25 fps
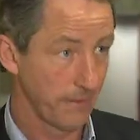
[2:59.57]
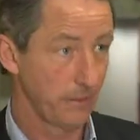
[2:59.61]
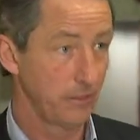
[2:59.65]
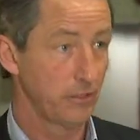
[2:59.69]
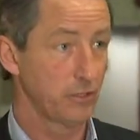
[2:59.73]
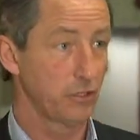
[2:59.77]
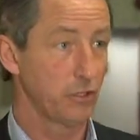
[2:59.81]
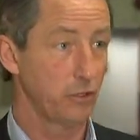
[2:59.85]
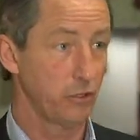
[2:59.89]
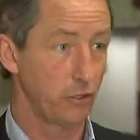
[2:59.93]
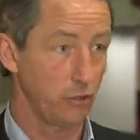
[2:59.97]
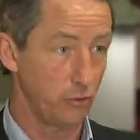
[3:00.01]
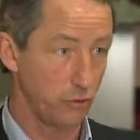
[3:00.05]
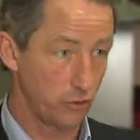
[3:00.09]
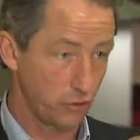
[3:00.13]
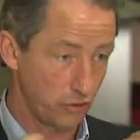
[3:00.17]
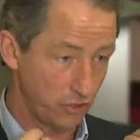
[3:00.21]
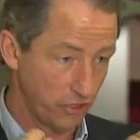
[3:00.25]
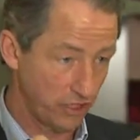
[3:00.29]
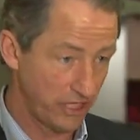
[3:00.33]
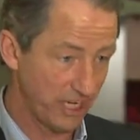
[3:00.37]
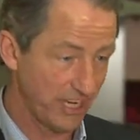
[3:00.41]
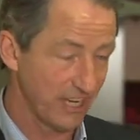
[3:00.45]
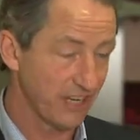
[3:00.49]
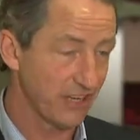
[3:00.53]
So you
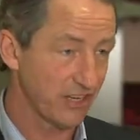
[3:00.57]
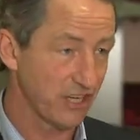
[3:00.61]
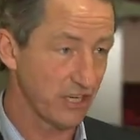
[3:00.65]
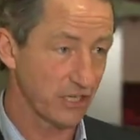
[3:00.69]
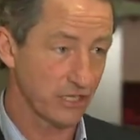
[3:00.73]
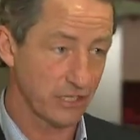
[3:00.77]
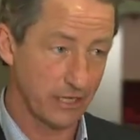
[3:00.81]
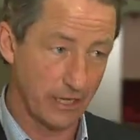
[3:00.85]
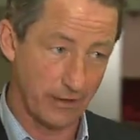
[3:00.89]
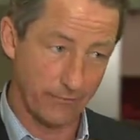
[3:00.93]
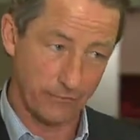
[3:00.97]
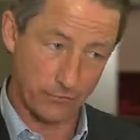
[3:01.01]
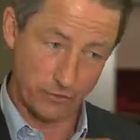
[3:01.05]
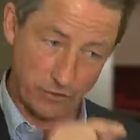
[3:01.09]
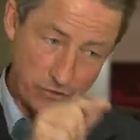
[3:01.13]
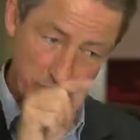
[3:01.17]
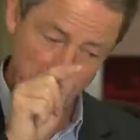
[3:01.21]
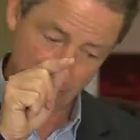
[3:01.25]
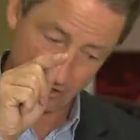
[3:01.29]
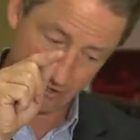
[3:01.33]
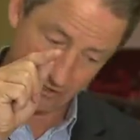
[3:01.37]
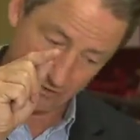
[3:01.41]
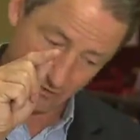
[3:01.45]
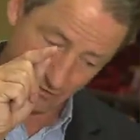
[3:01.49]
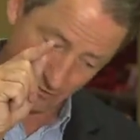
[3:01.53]
didn't just have to
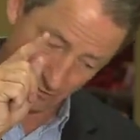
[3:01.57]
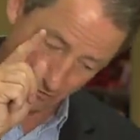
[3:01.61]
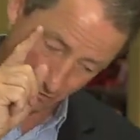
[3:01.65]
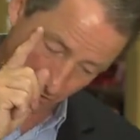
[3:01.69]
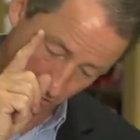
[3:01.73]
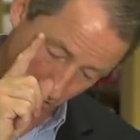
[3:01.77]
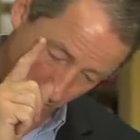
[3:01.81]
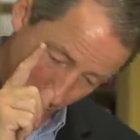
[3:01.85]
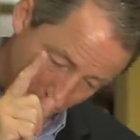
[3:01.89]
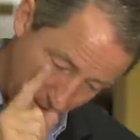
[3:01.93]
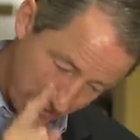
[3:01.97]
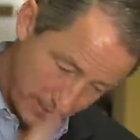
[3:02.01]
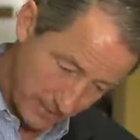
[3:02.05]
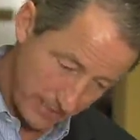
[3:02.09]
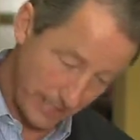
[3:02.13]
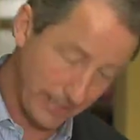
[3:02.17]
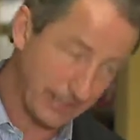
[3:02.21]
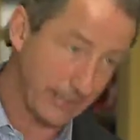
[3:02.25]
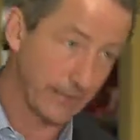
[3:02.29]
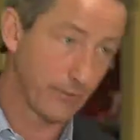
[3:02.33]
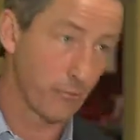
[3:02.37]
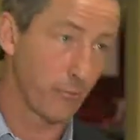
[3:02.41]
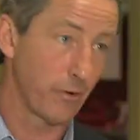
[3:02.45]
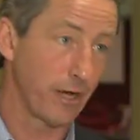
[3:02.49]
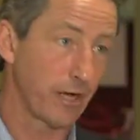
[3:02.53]
do
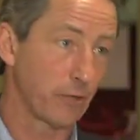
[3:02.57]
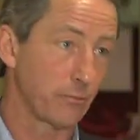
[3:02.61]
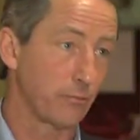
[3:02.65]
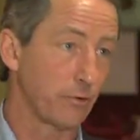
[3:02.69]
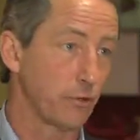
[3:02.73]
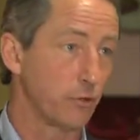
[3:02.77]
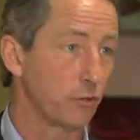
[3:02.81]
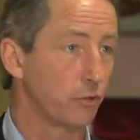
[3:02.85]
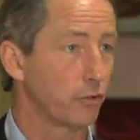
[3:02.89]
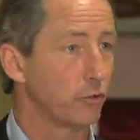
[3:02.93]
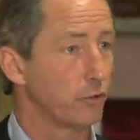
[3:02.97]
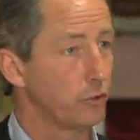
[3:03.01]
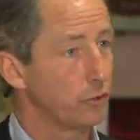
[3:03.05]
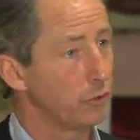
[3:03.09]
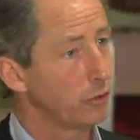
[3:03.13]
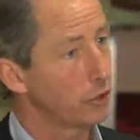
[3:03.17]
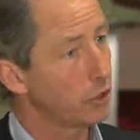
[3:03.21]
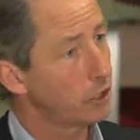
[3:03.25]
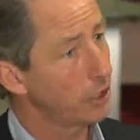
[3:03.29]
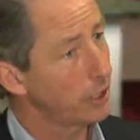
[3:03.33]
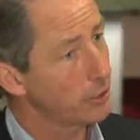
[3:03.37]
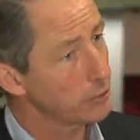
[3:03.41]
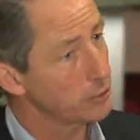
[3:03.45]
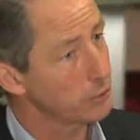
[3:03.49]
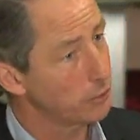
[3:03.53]
exactly the right word, you could do
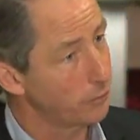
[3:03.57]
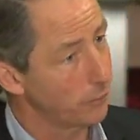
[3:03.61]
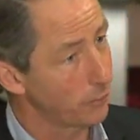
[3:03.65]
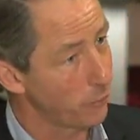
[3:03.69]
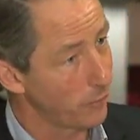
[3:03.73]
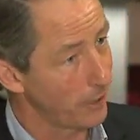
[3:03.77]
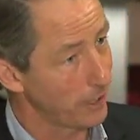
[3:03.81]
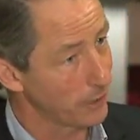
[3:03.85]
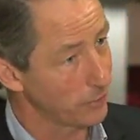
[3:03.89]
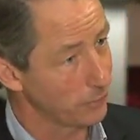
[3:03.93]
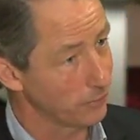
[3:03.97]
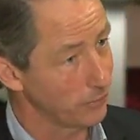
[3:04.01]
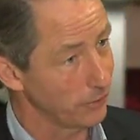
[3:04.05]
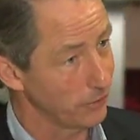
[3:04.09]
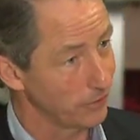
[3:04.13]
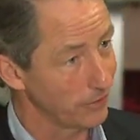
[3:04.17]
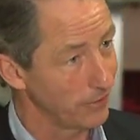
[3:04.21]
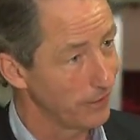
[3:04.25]
close to the right word,